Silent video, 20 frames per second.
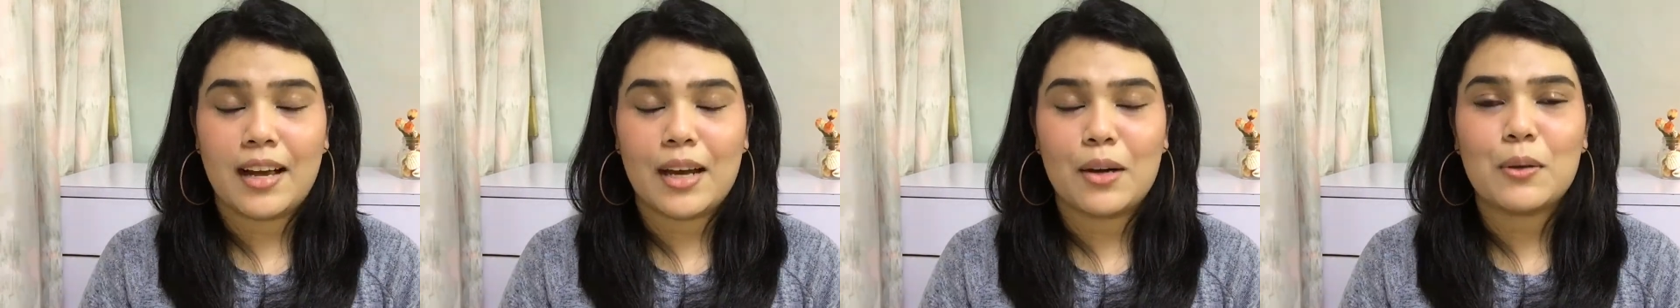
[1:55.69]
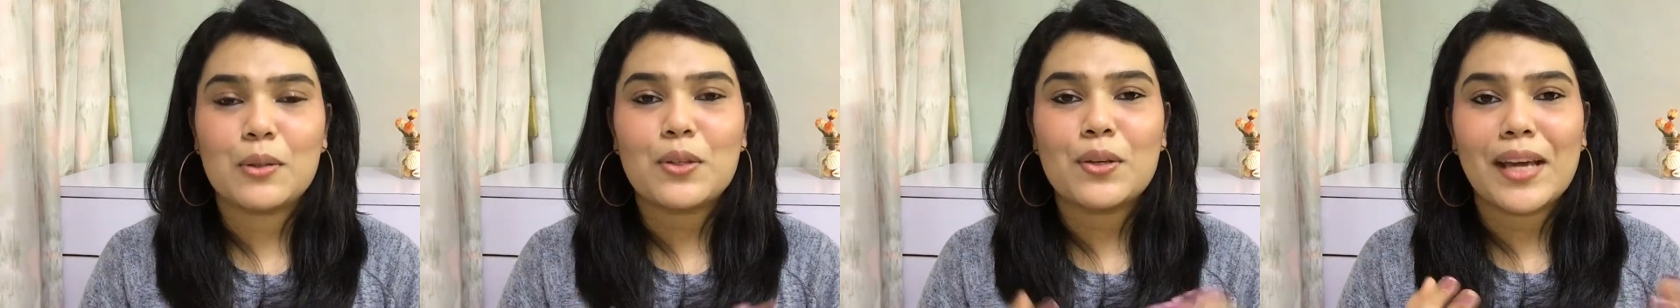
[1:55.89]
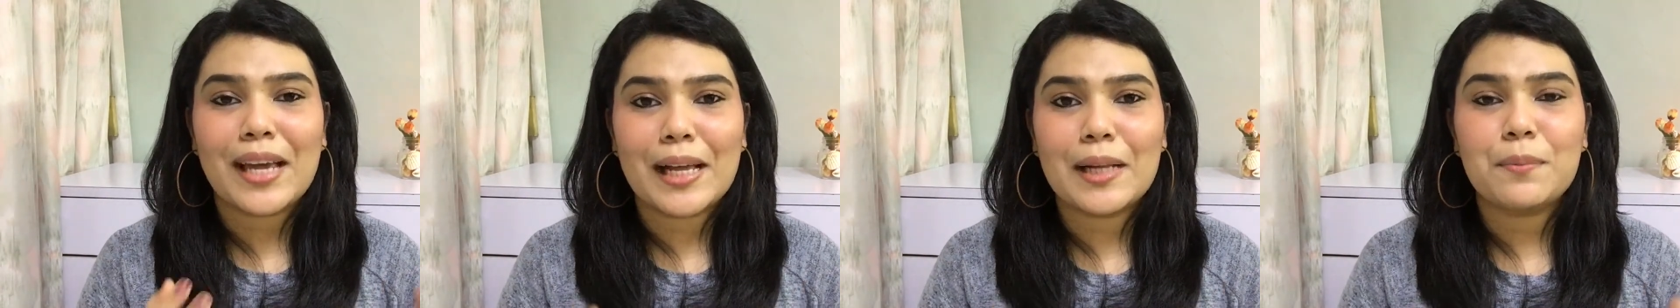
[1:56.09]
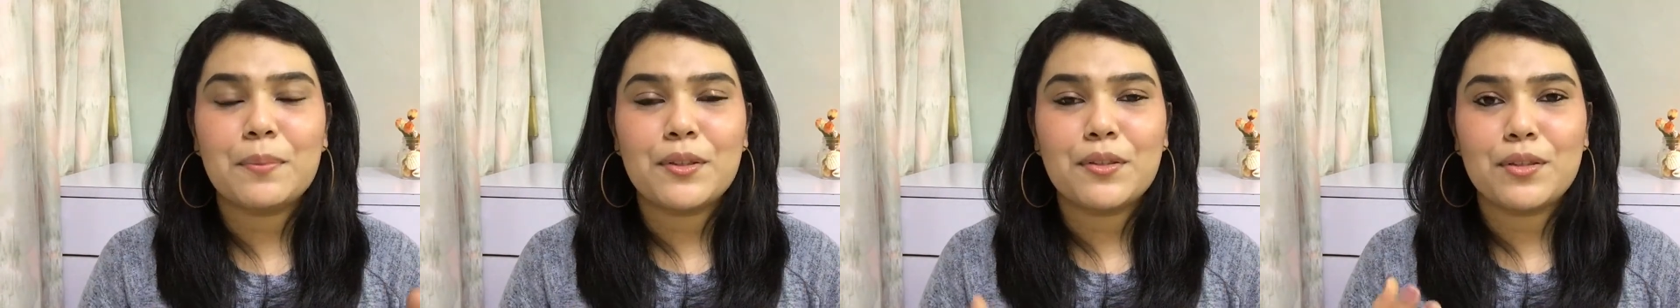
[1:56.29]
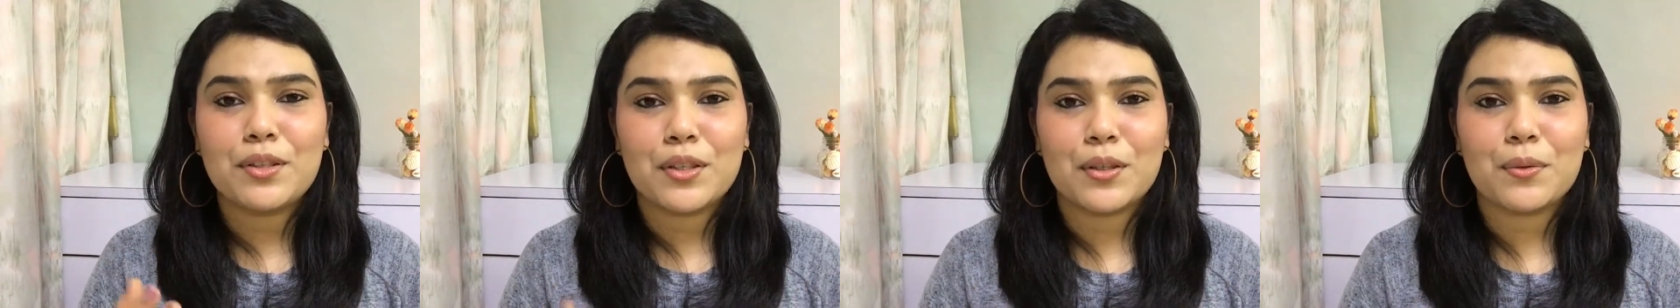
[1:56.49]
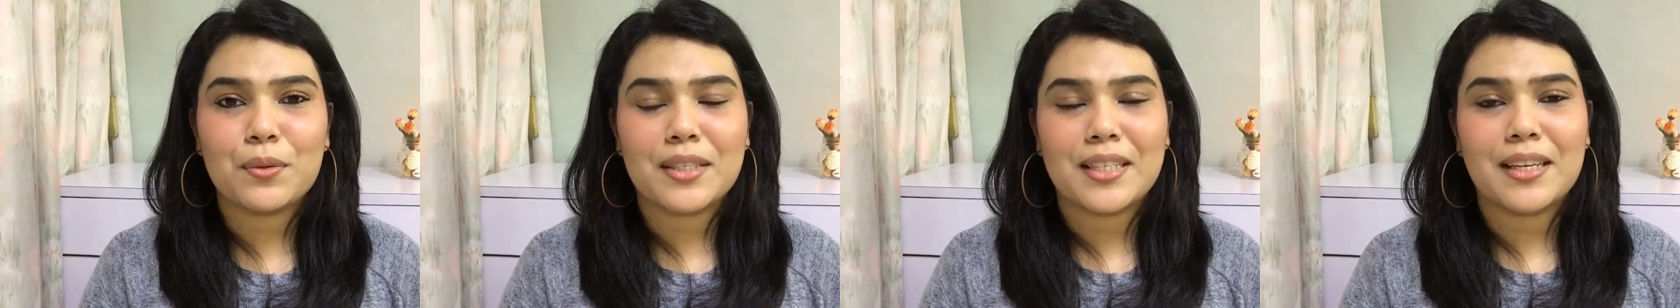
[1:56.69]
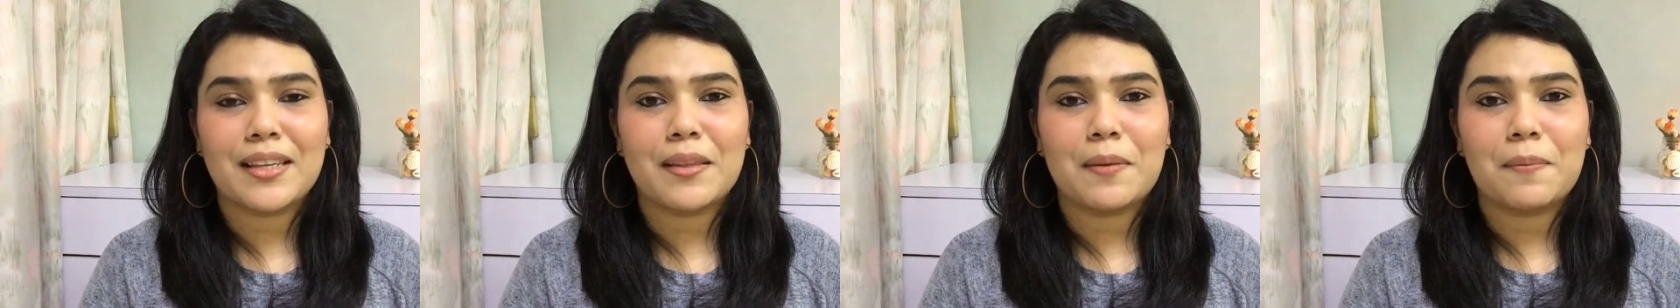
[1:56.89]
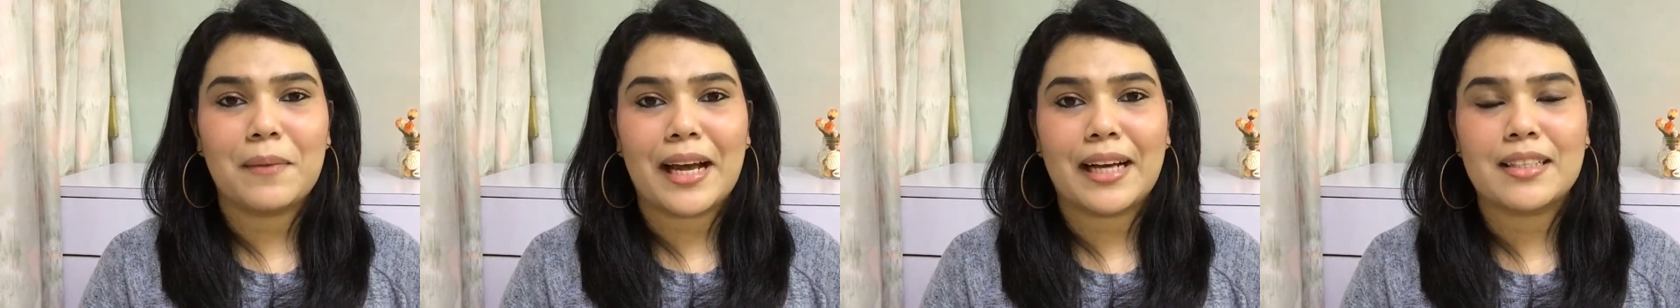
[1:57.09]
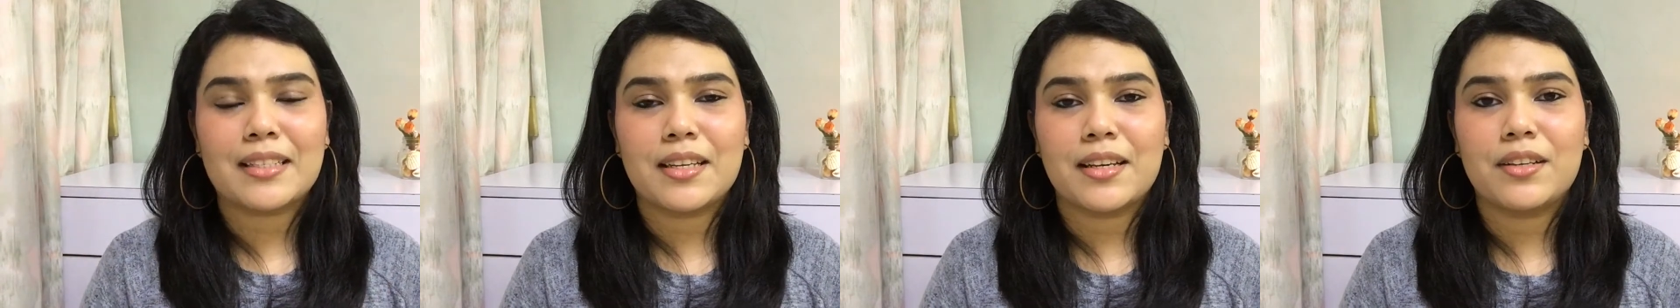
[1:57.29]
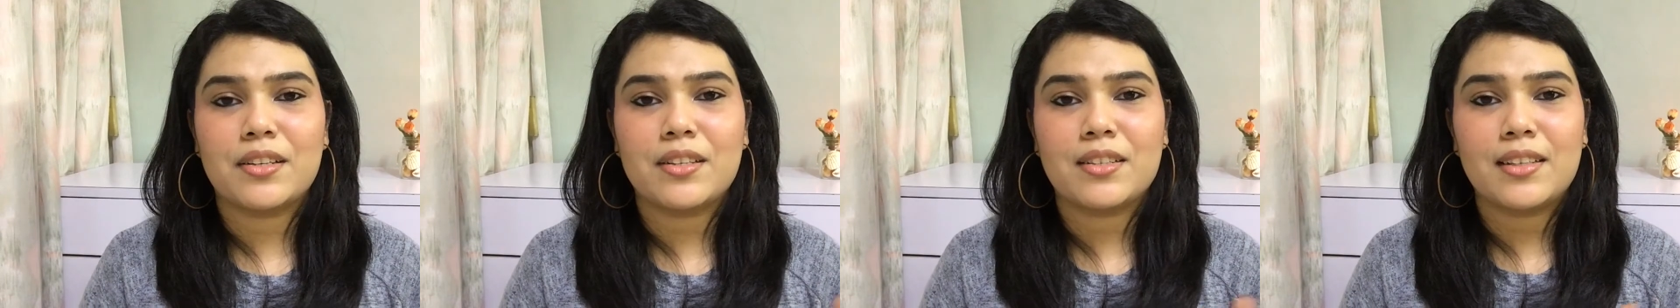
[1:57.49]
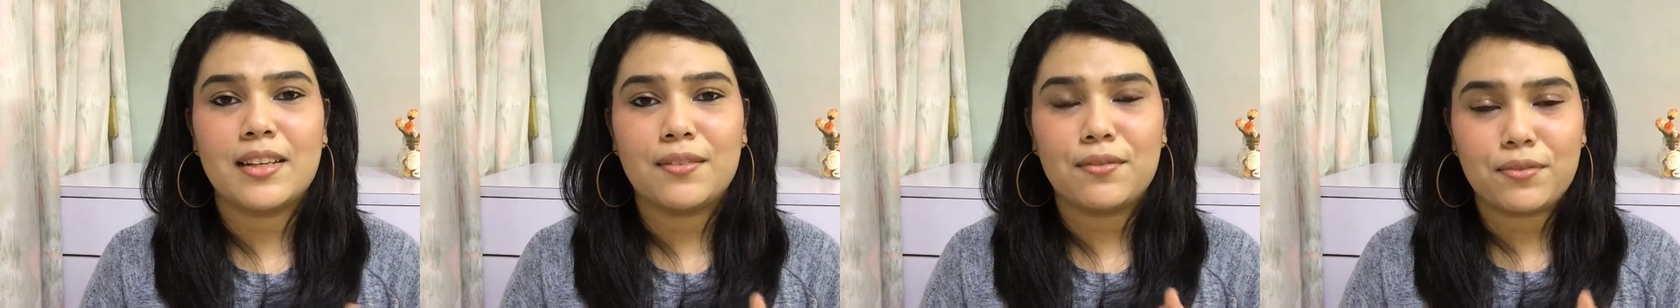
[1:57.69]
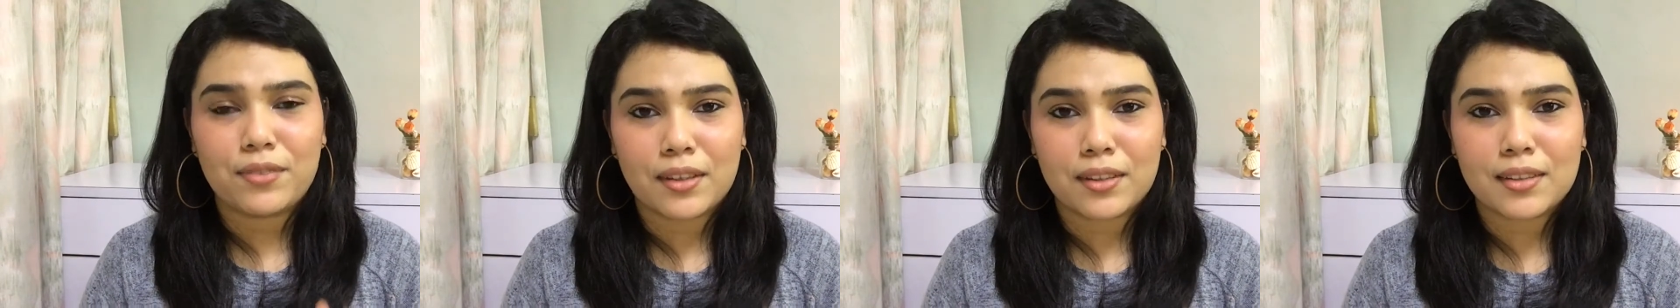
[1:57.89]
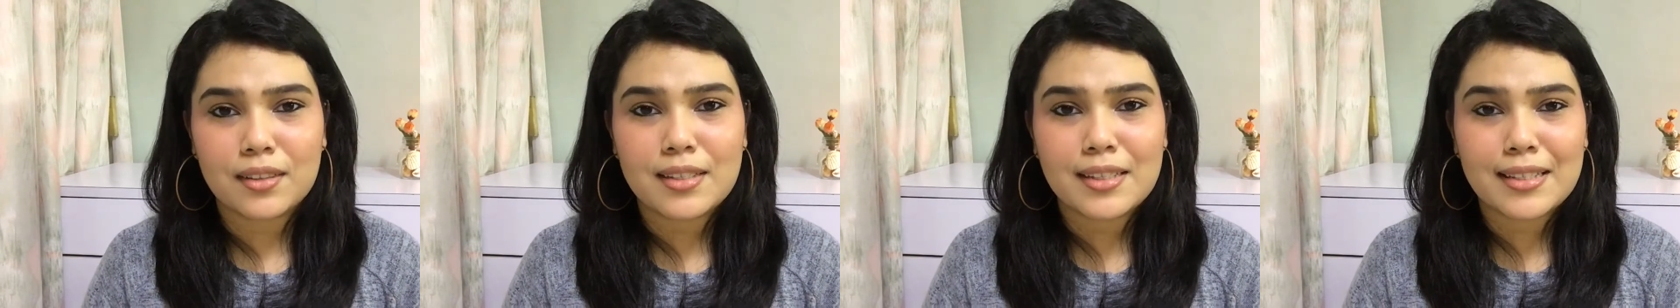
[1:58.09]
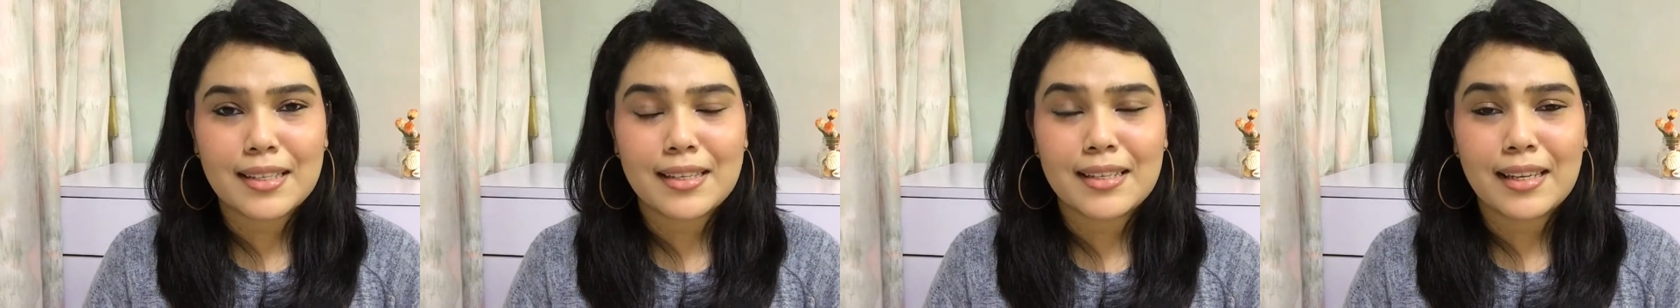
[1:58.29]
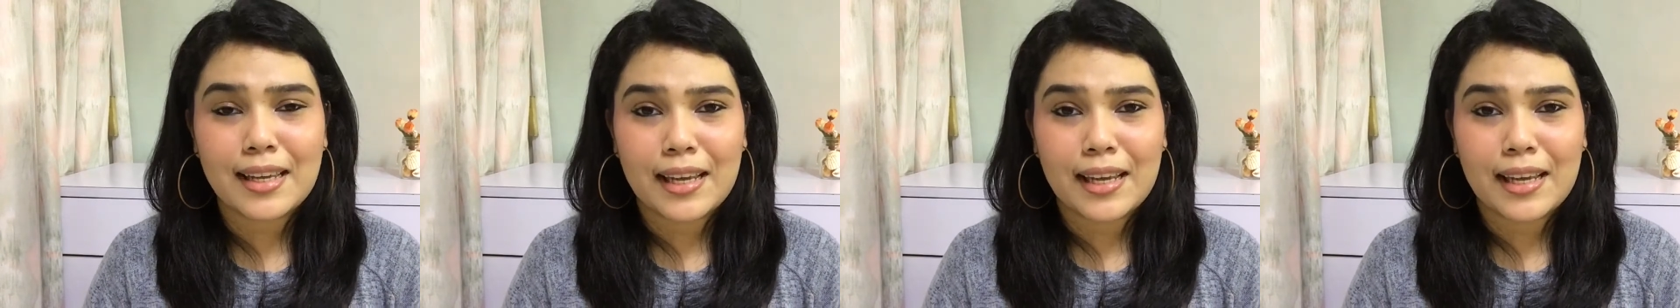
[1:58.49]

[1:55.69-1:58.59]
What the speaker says: and also help in reducing the bacterial and fungal skin